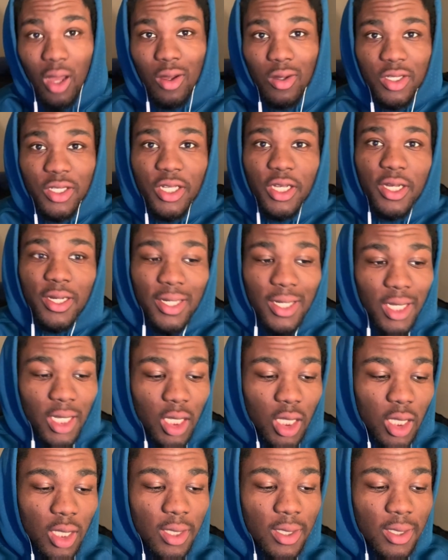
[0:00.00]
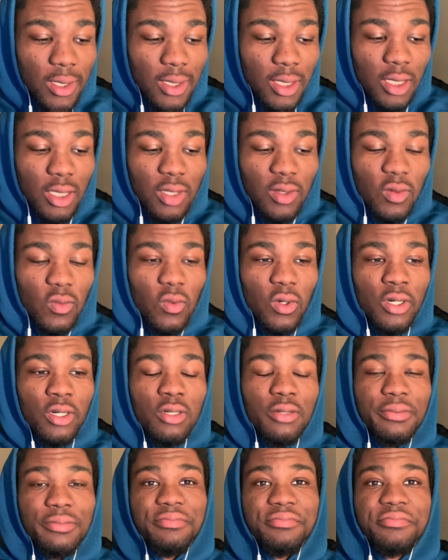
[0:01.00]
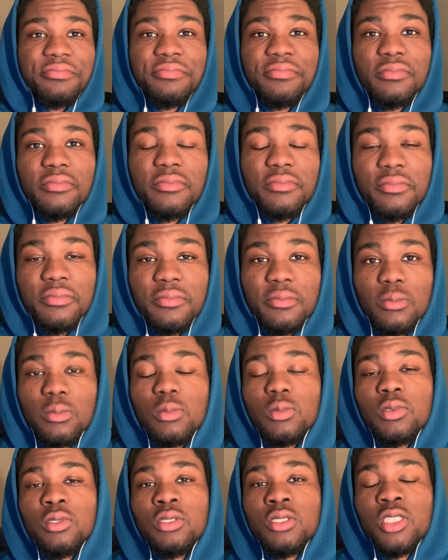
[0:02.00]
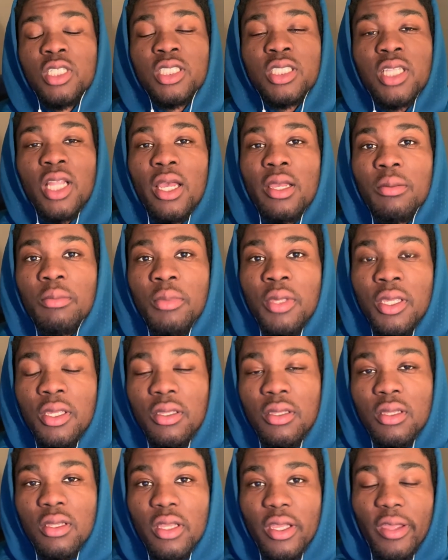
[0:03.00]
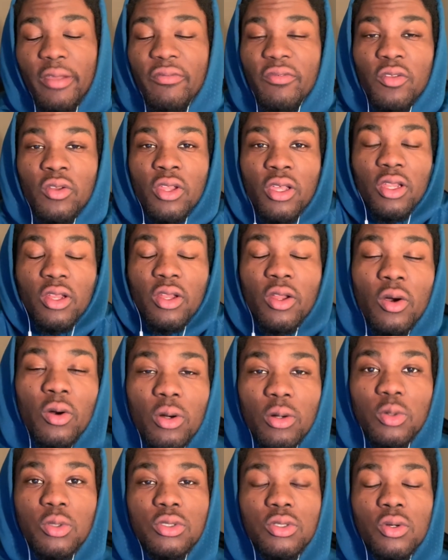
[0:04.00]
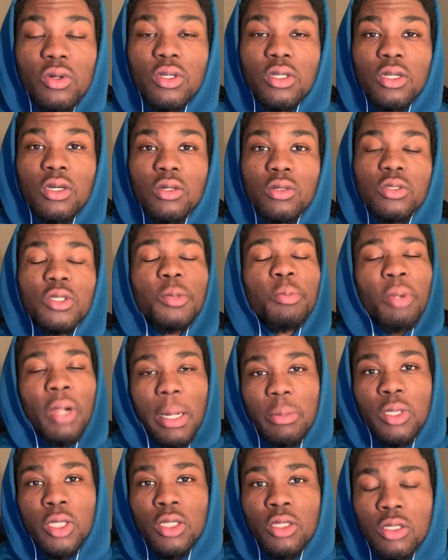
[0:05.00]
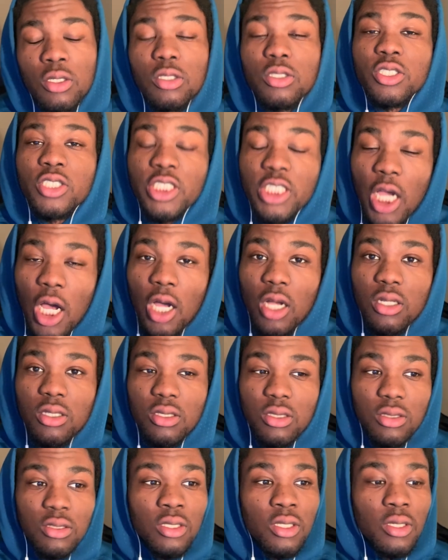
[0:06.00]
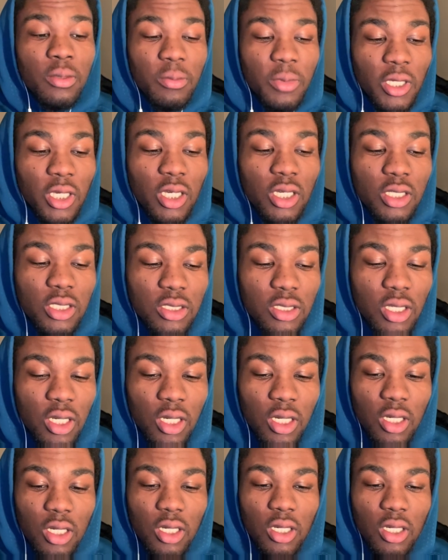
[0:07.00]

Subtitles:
Oh yeah, well, just like me, if you didn't know what was going on, you're probably a little shocked because,